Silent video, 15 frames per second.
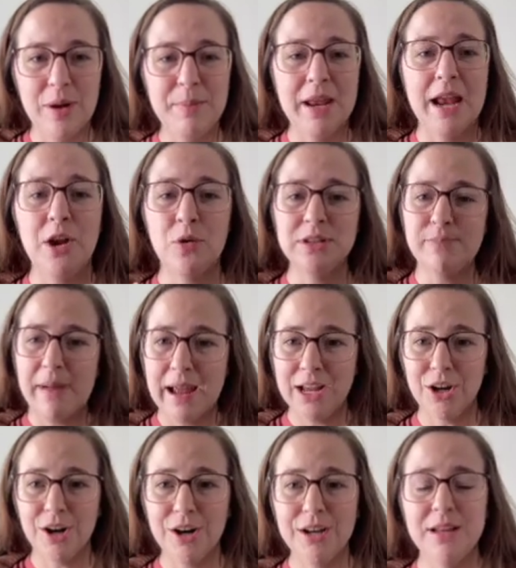I mean, I know it's my
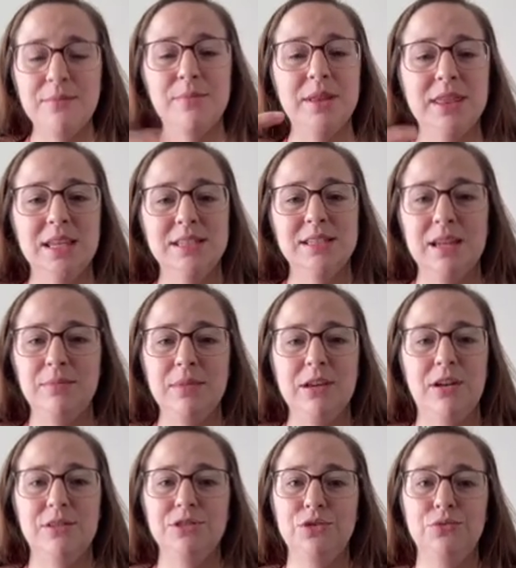garden, but this can be
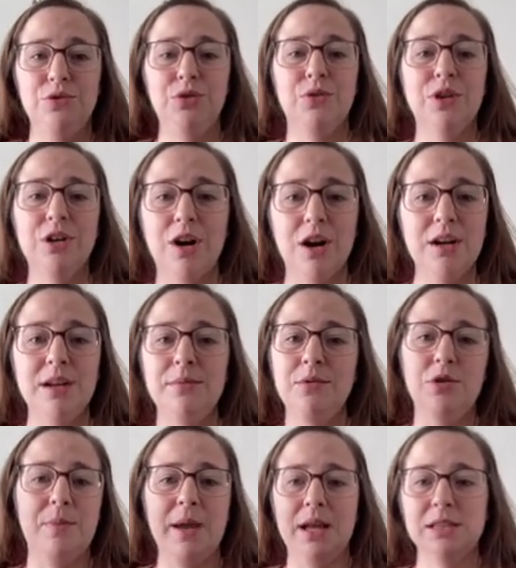also your garden. You
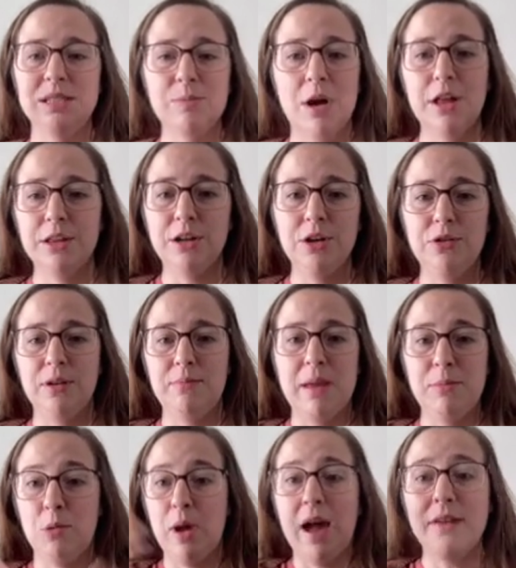can make it smaller. You can
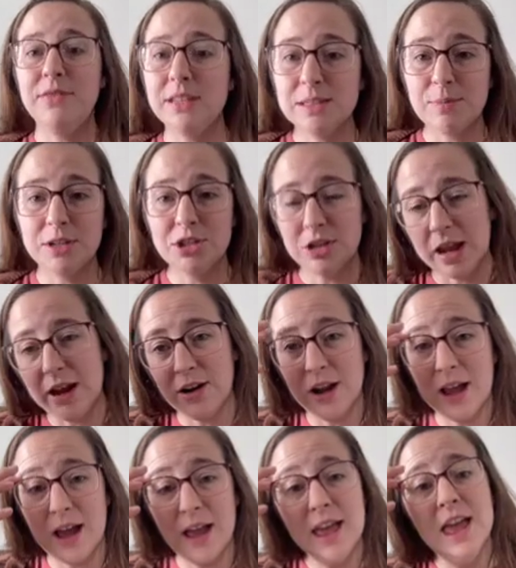maybe have this much
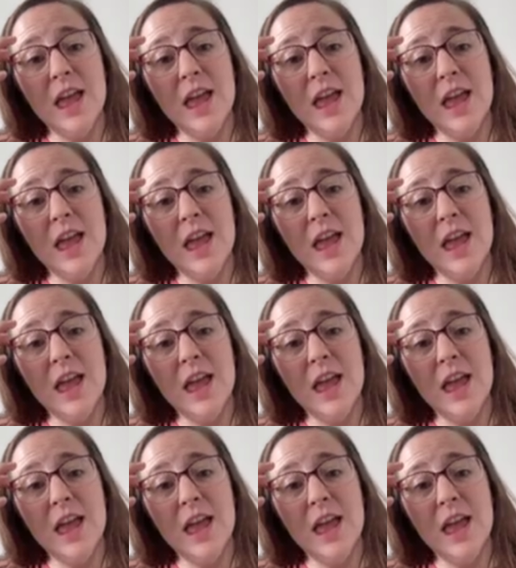area.